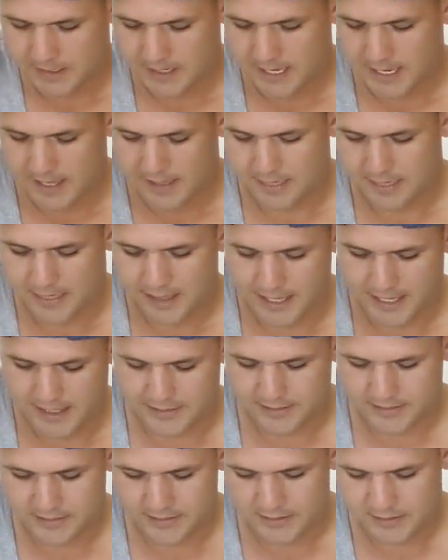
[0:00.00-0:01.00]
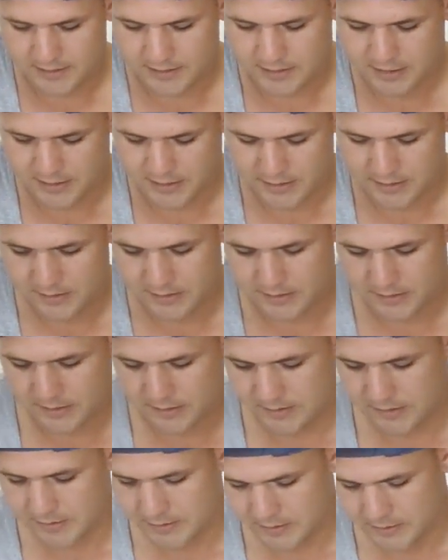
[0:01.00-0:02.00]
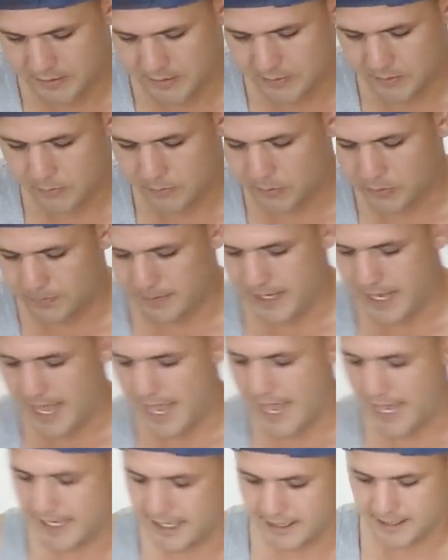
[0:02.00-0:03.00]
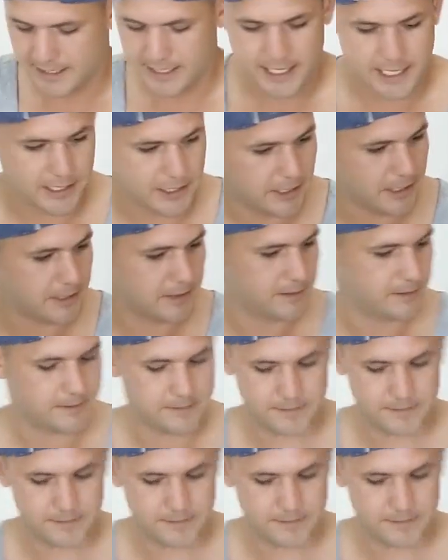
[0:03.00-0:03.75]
And this will be added later.